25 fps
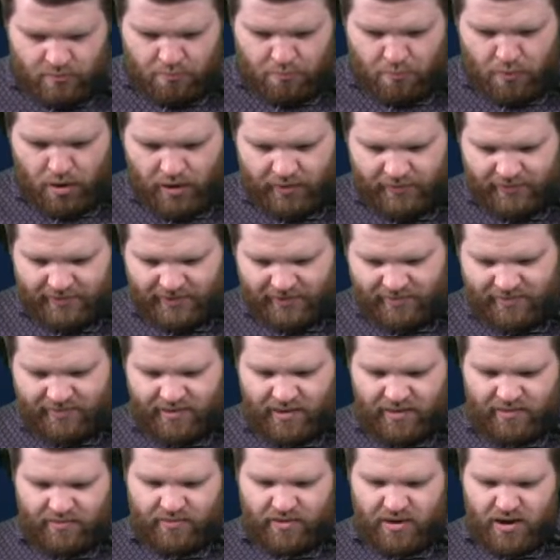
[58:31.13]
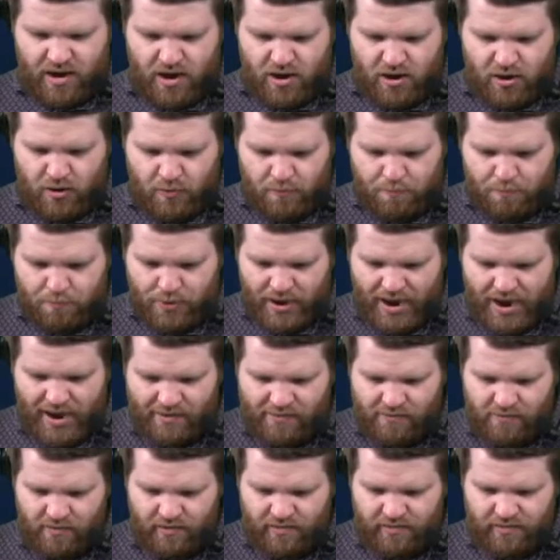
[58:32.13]
Monty says no.
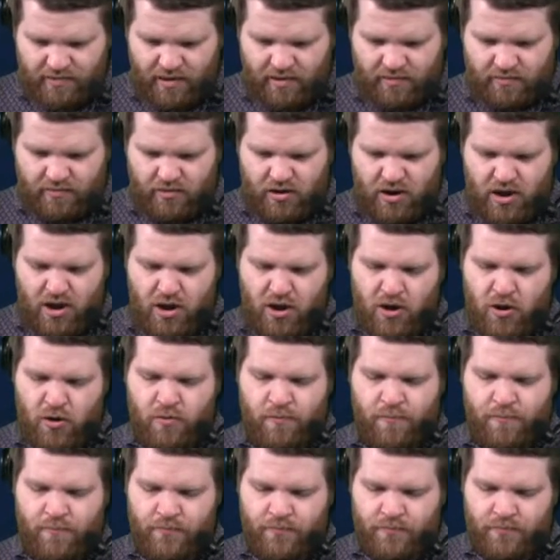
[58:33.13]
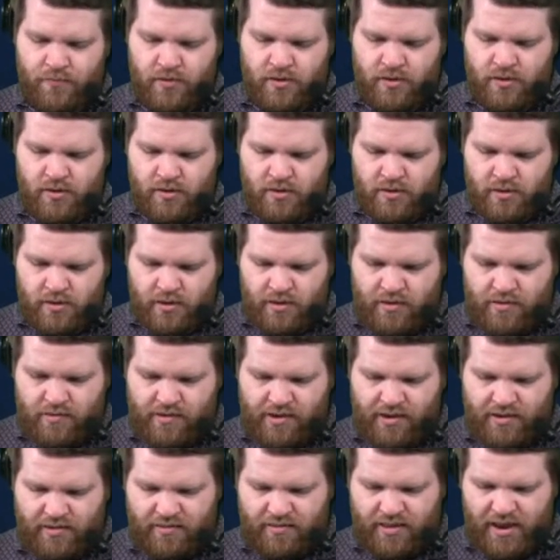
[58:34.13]
Patrick says no.
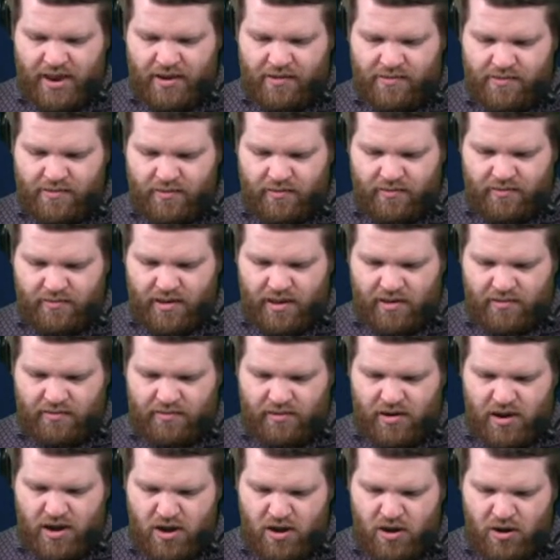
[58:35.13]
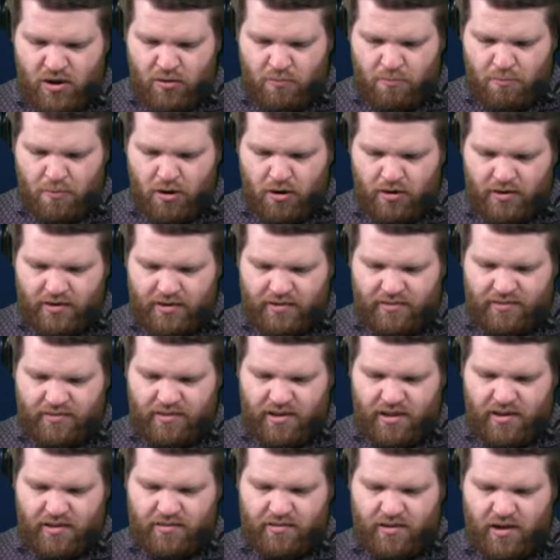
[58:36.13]
G Station says no. Marcus
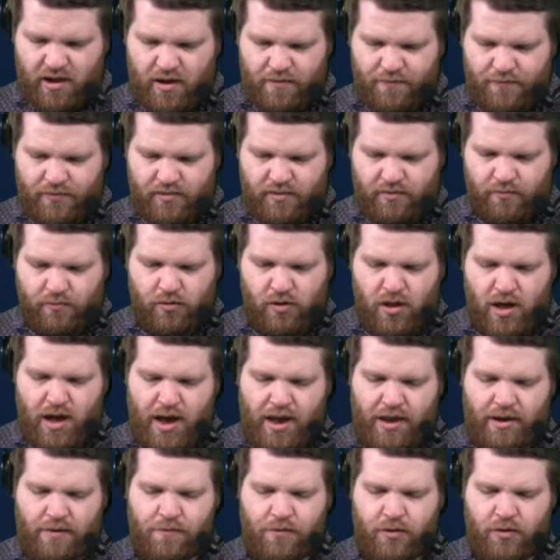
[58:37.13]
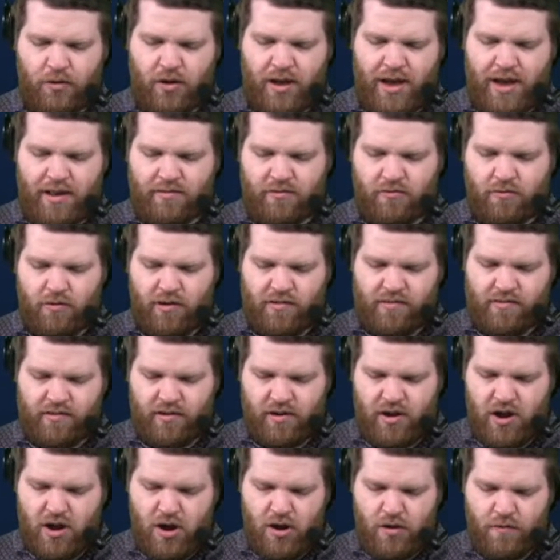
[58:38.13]
says offensive line for the last
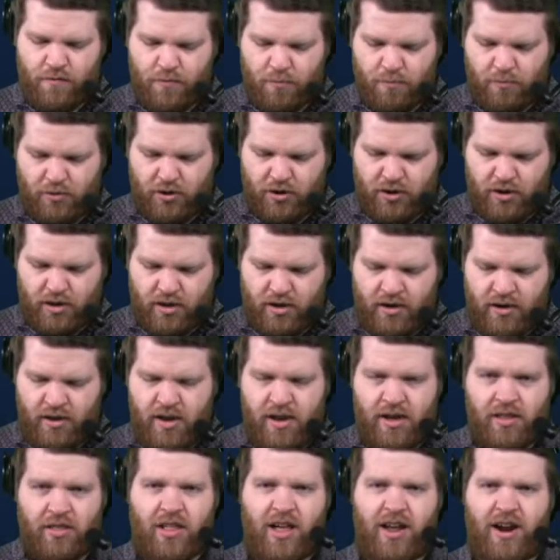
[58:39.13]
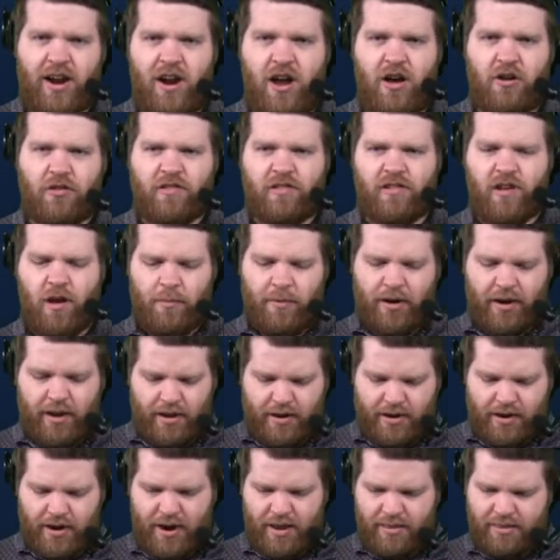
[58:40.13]
question. No from good. A lot of no's coming
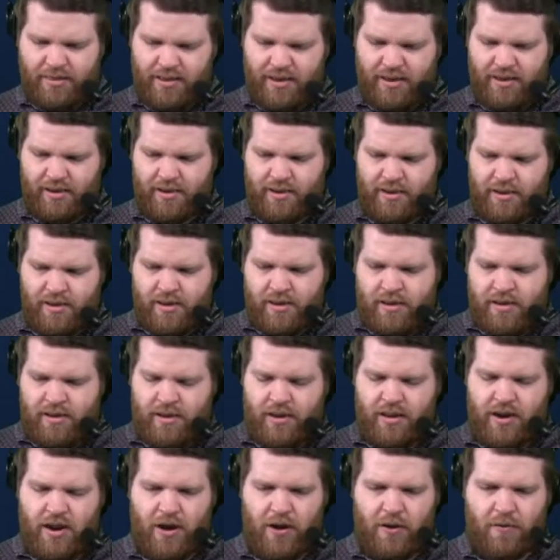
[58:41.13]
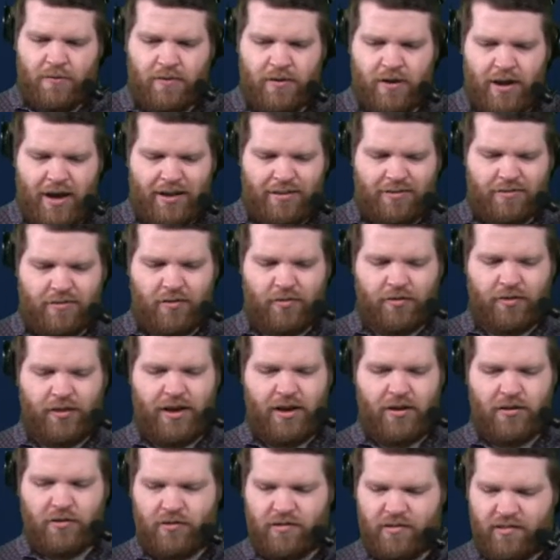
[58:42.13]
in, and I think you know, I
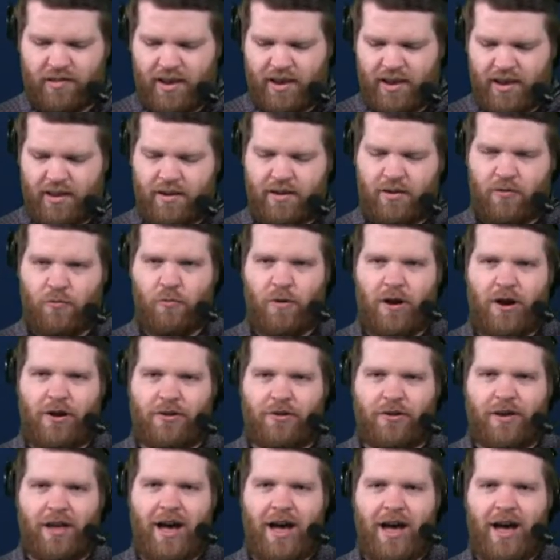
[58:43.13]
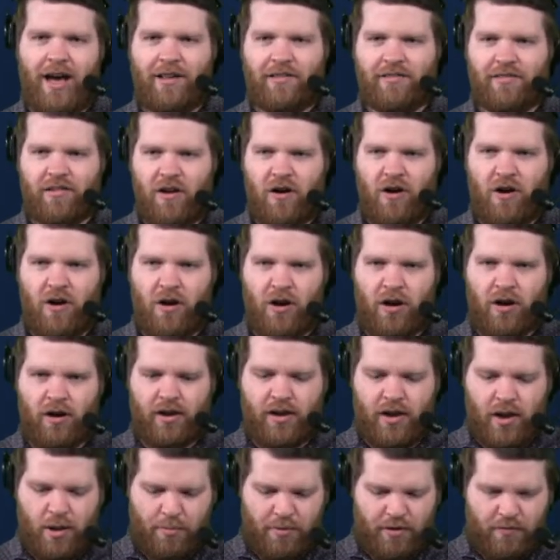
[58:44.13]
certainly understand where you guys are
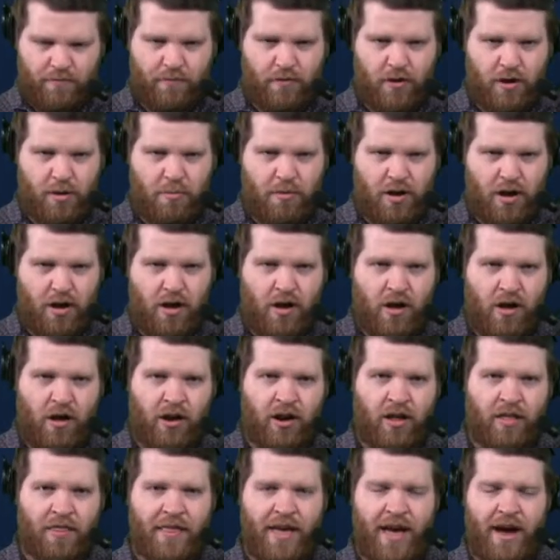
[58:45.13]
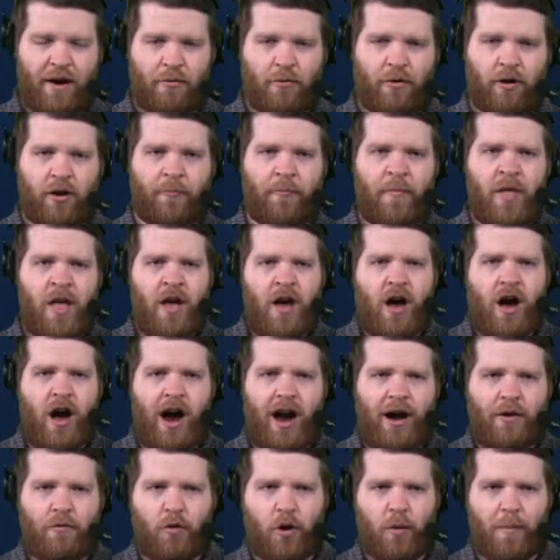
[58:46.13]
coming from on that one. All
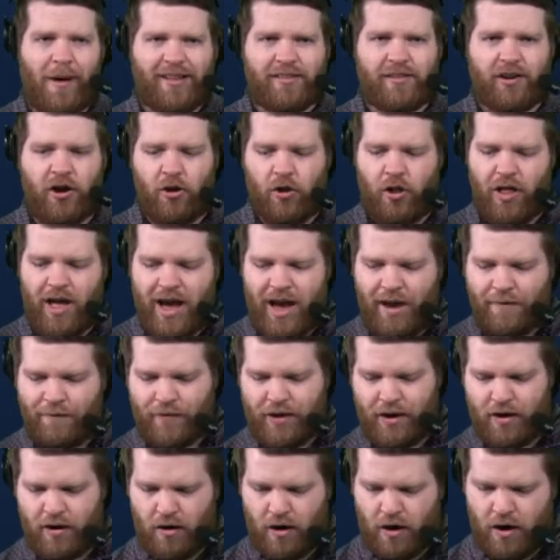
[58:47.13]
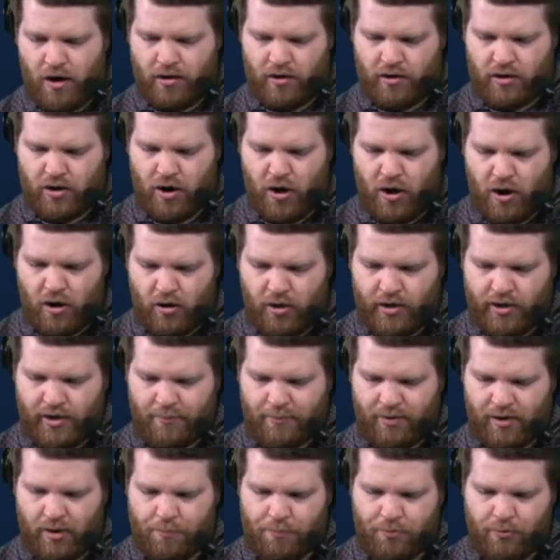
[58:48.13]
right, we're about to go live here on call-in.
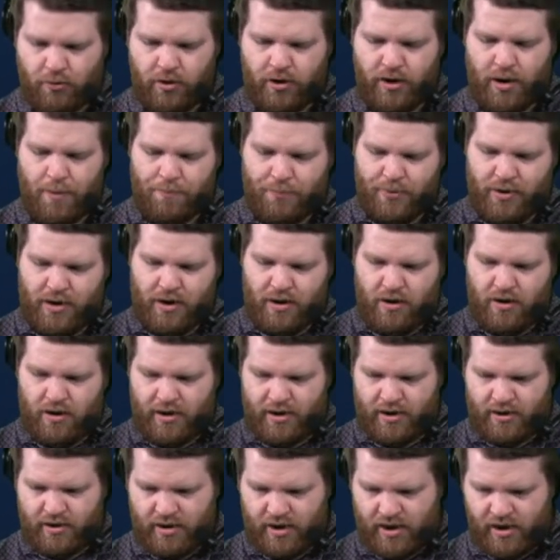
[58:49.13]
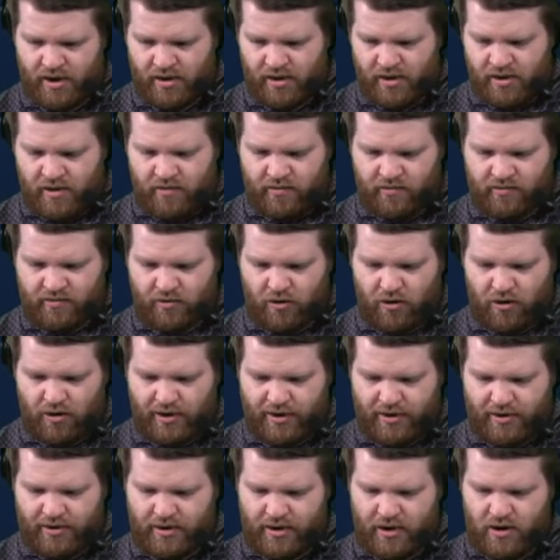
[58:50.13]
I'm going to pull it up here and start
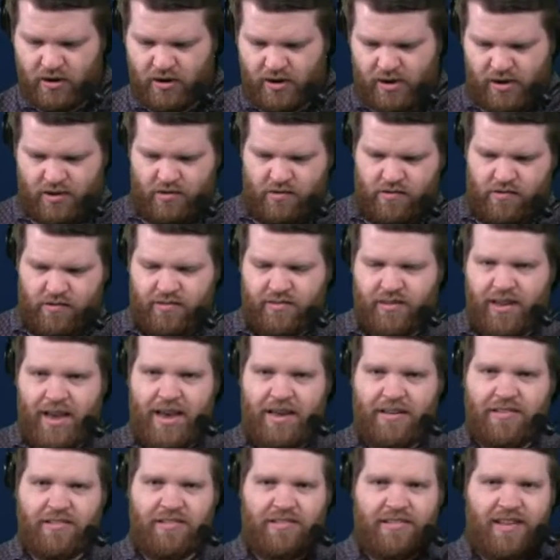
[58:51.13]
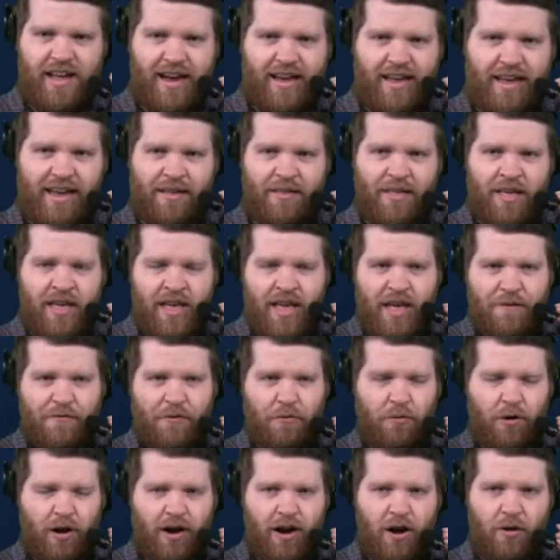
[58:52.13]
it here in just a second. If
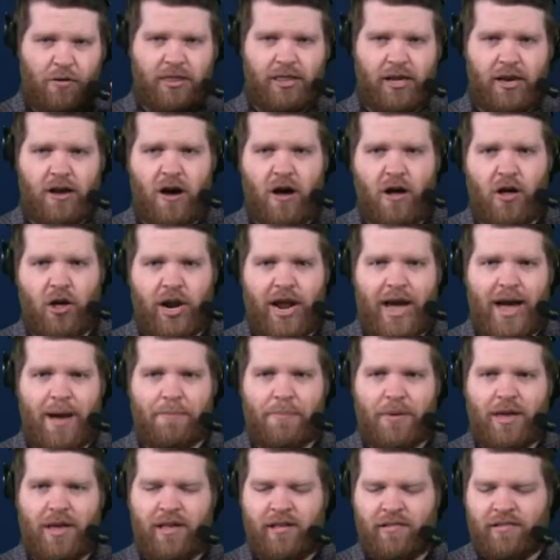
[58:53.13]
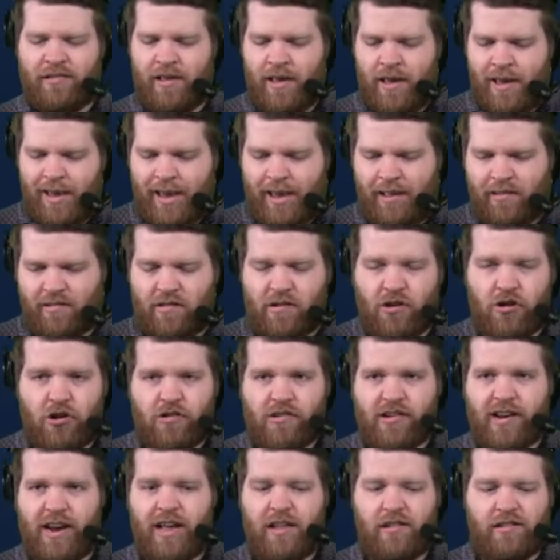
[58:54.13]
you want to know what the call-in app is, it's your
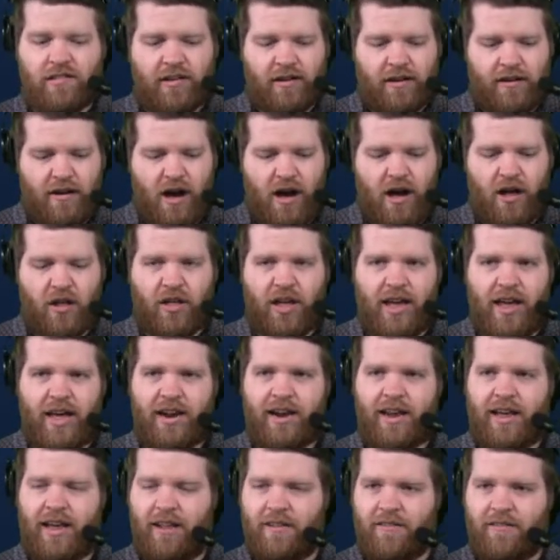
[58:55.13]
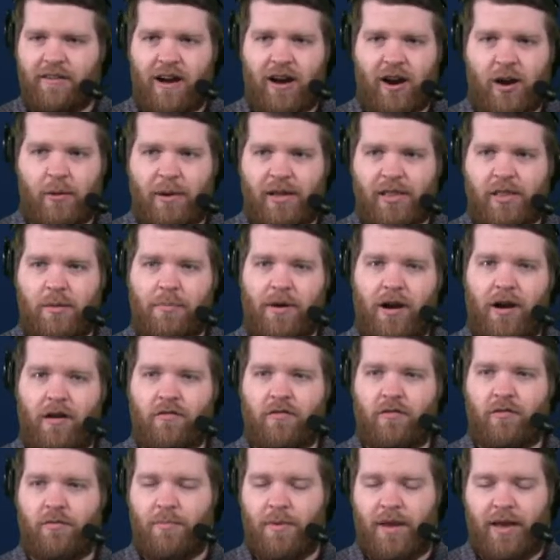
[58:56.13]
chance to call in and talk about the
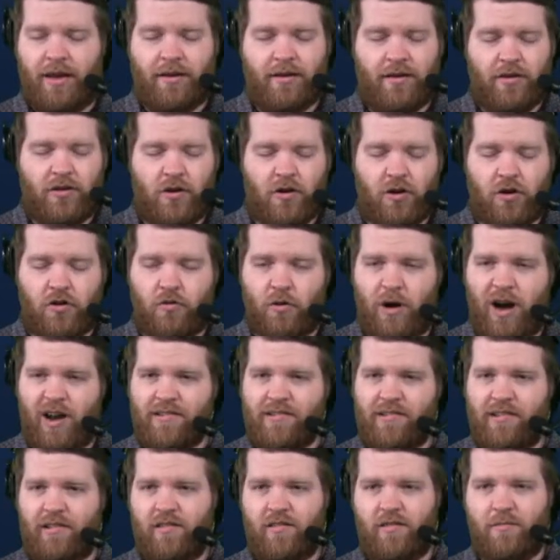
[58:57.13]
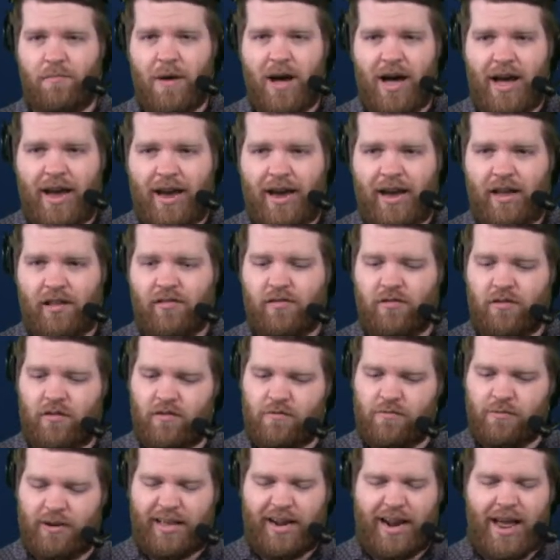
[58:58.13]
Bears with me. Your questions, my
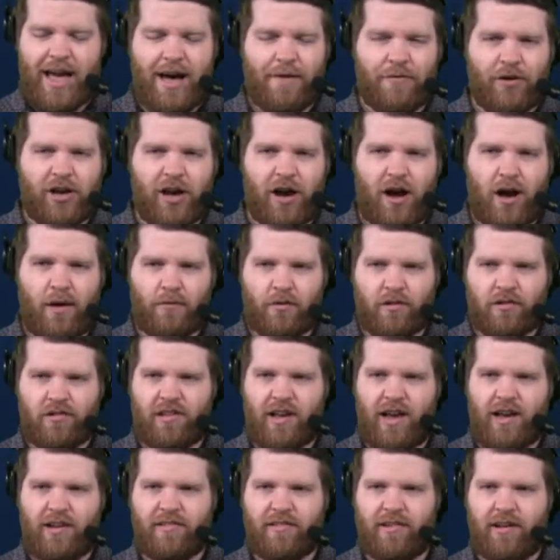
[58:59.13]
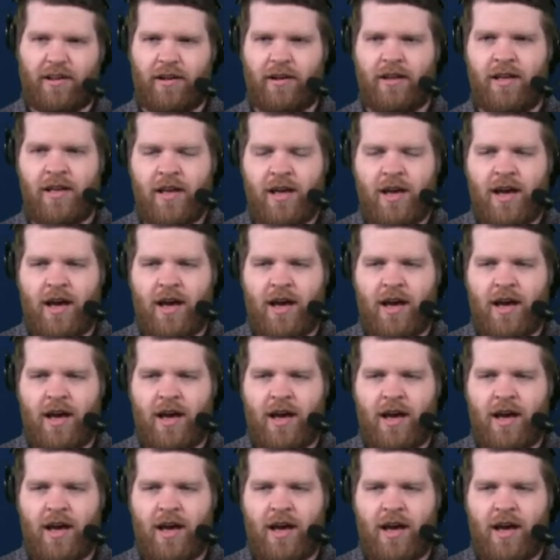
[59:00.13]
answers, we can have a conversation.